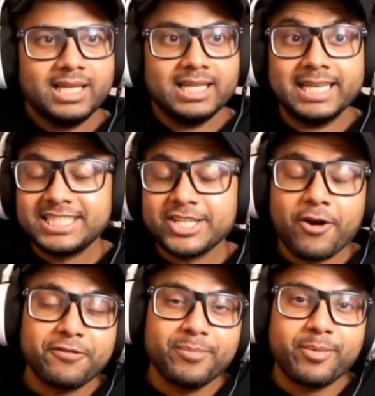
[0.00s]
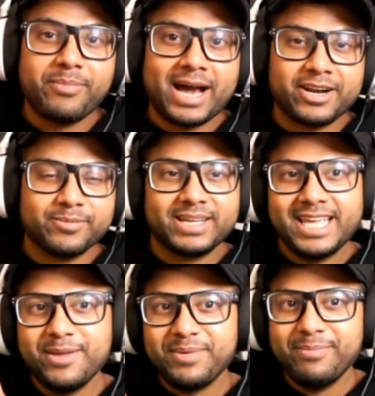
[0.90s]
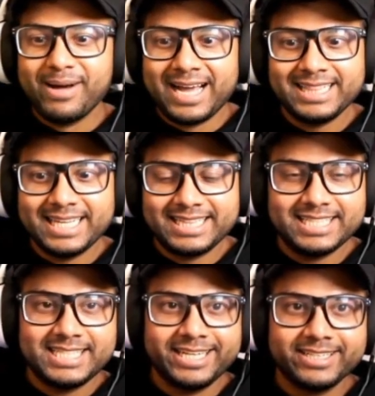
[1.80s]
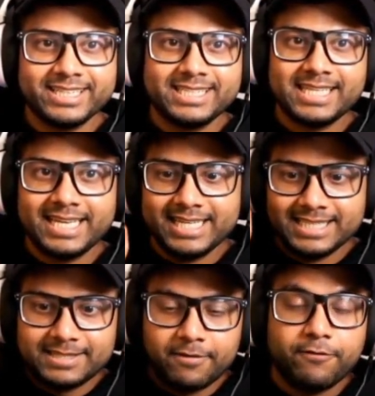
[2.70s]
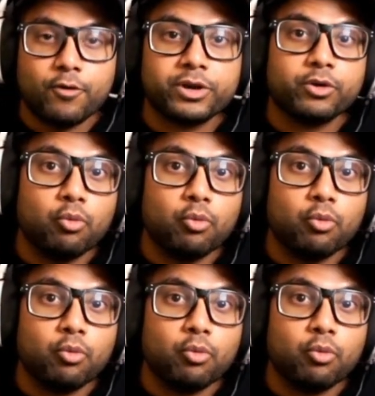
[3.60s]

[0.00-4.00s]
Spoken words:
Let's start from the bottom. Keep in mind that this tier list is for the